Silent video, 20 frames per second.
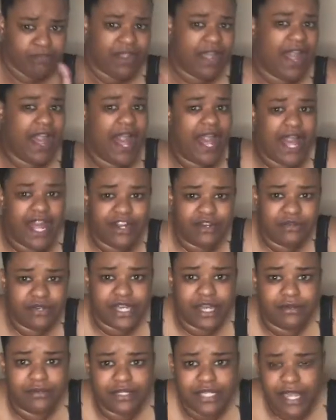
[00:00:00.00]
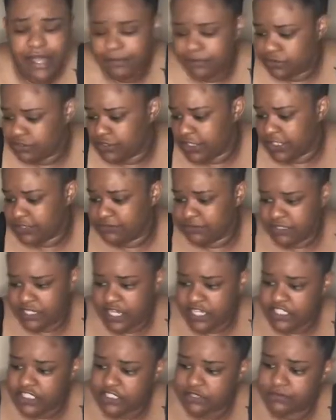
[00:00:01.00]
How I don't got reliable
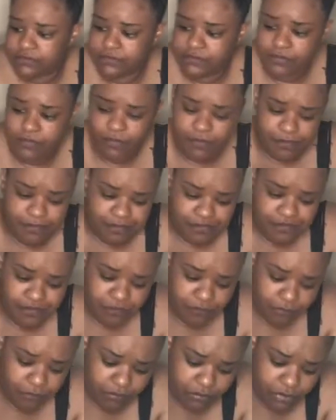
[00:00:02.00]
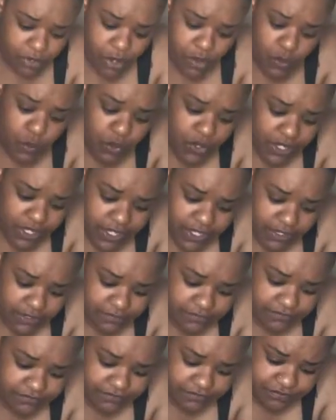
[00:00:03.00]
transportation
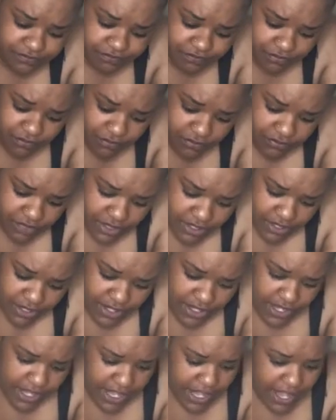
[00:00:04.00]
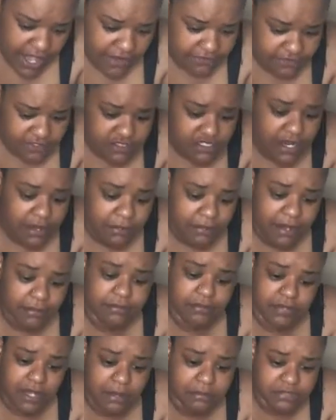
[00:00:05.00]
when every time
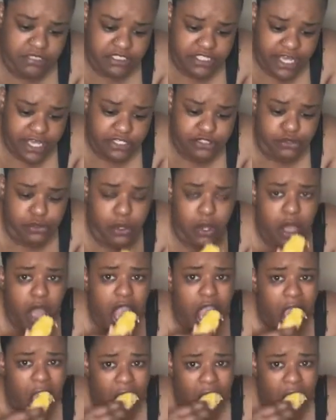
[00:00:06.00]
I'm scheduled,